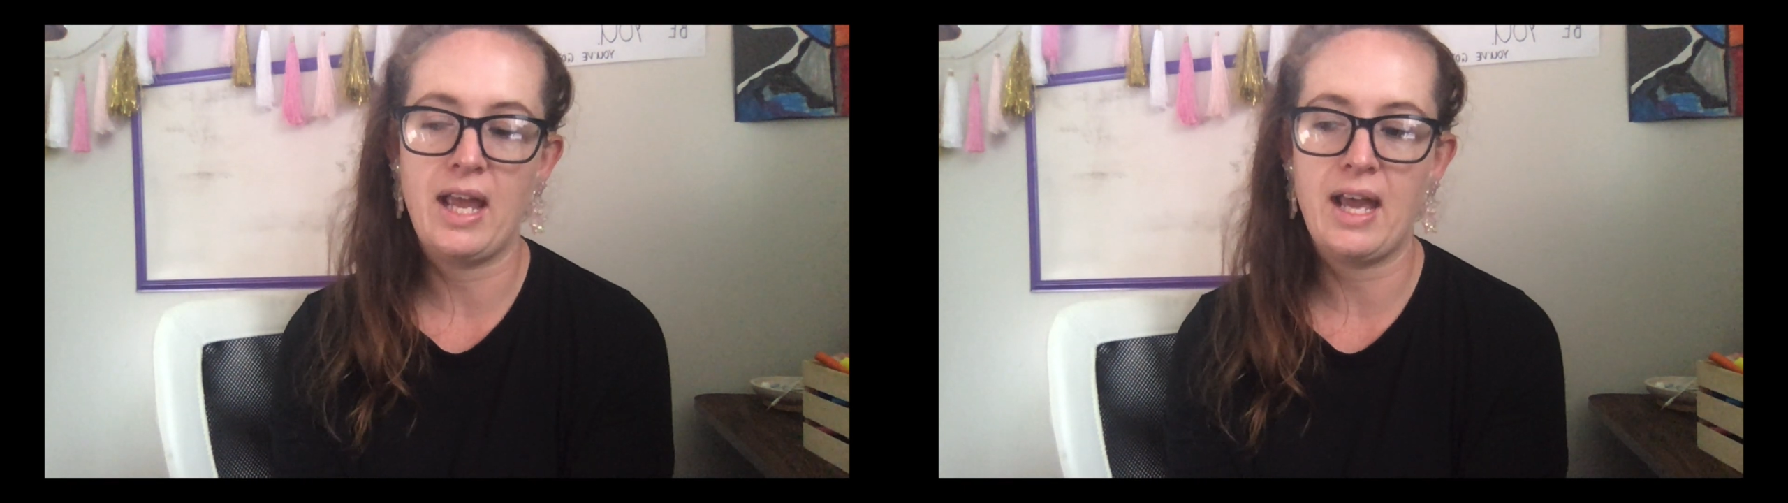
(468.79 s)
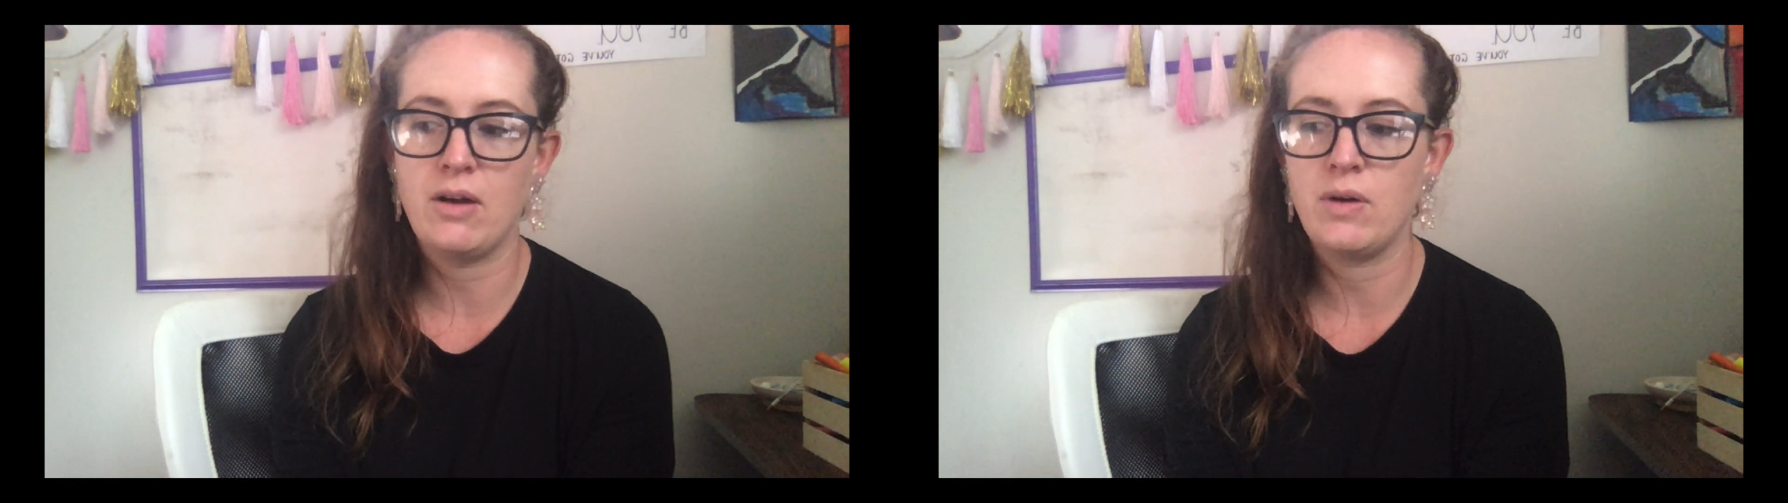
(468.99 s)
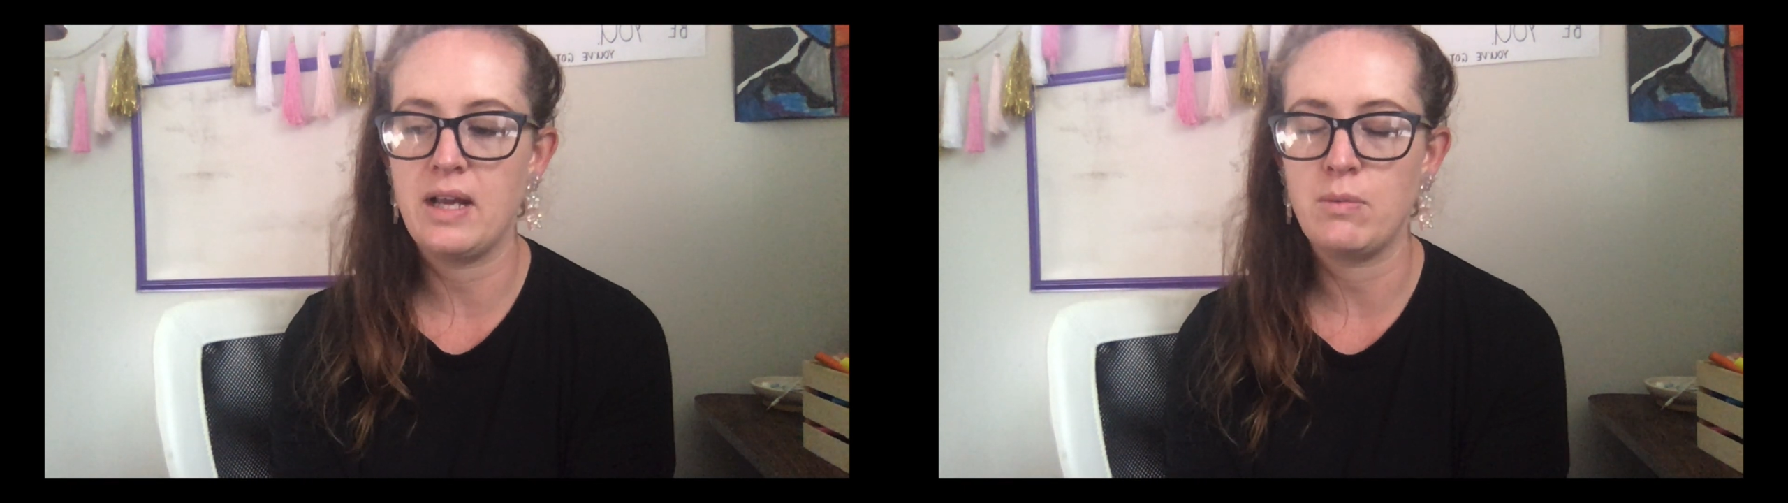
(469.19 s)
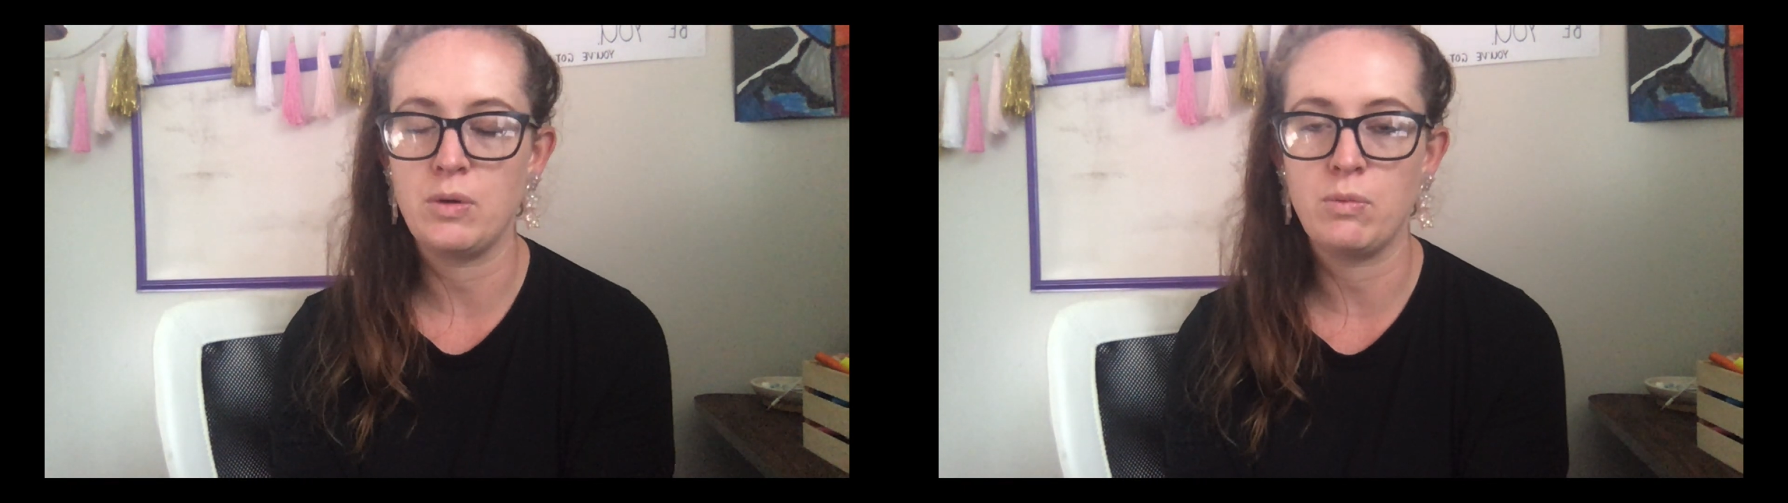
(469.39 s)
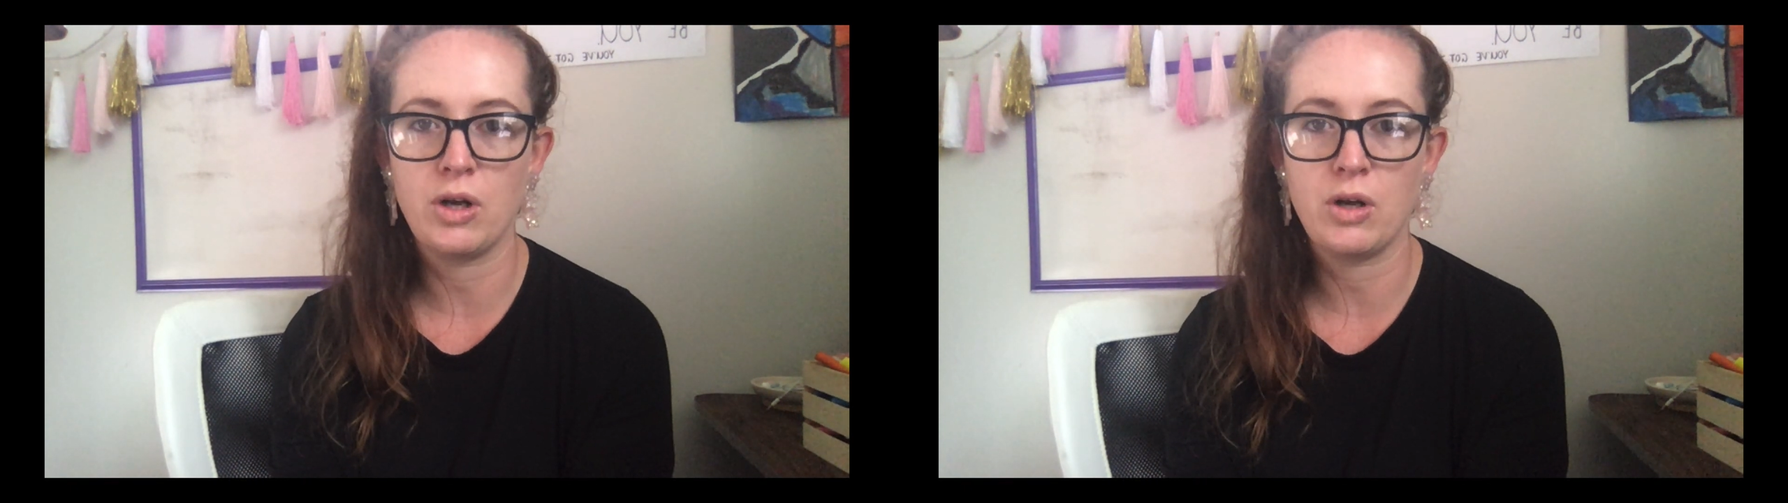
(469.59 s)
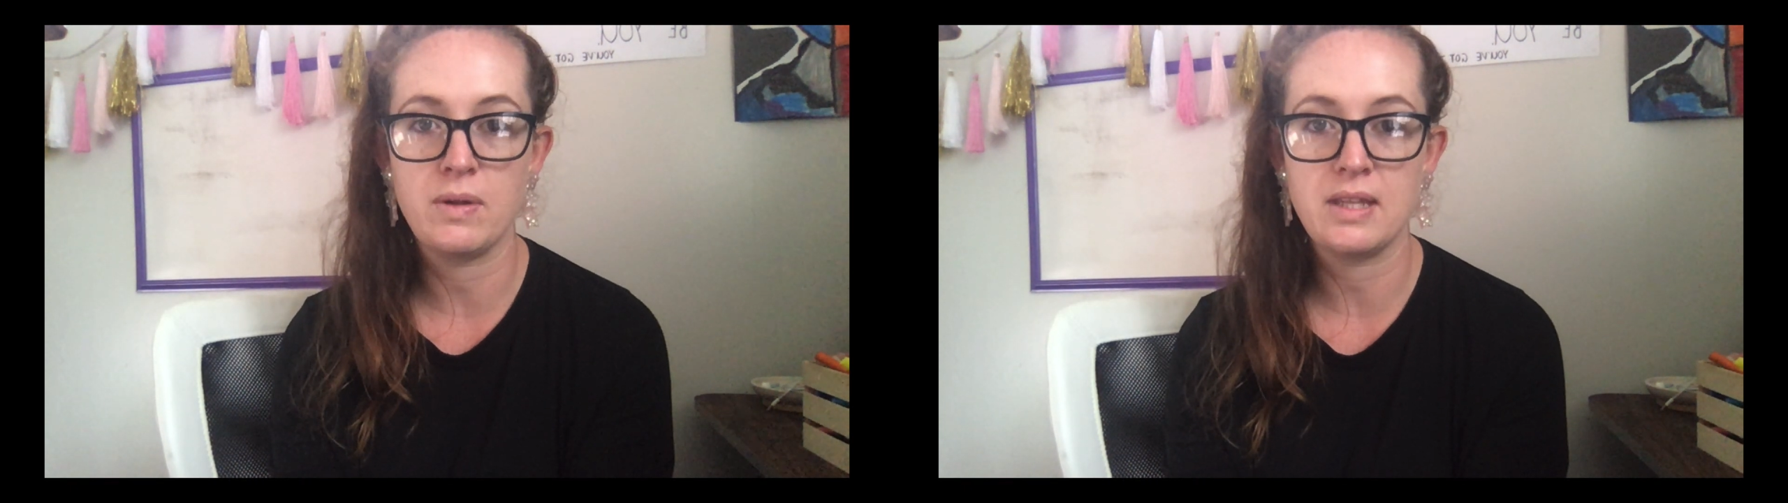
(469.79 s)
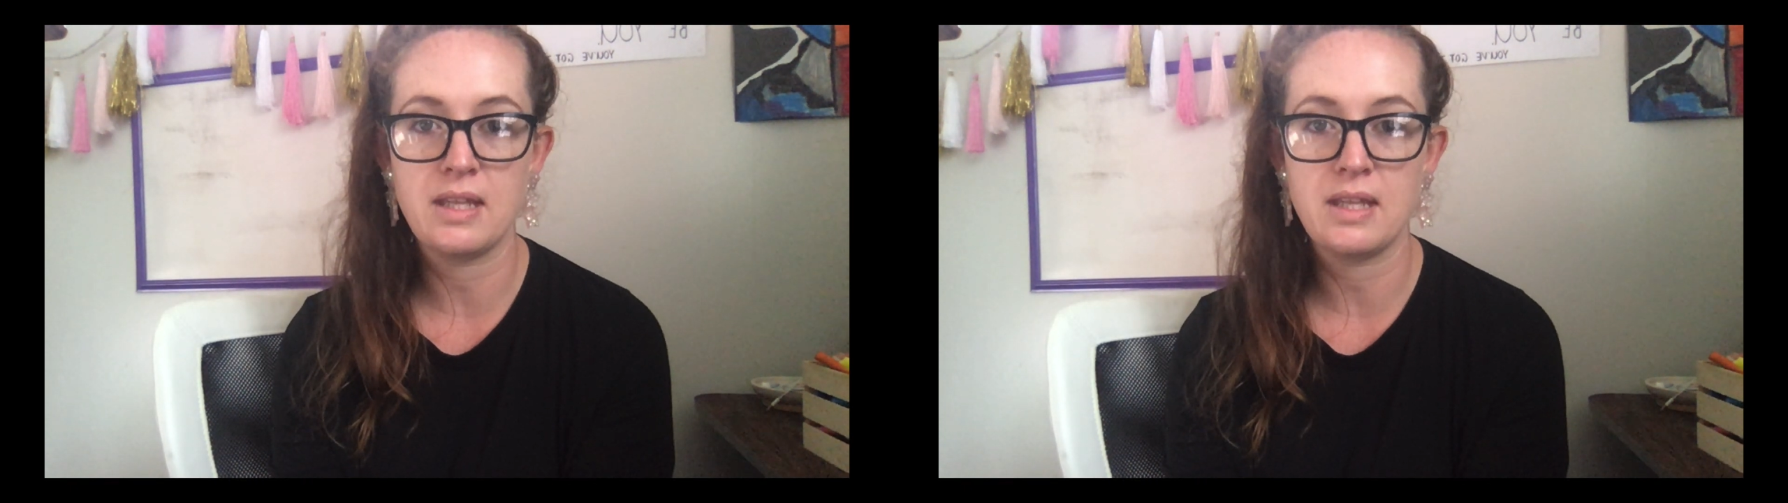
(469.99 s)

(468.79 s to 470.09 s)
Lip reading: how it would work with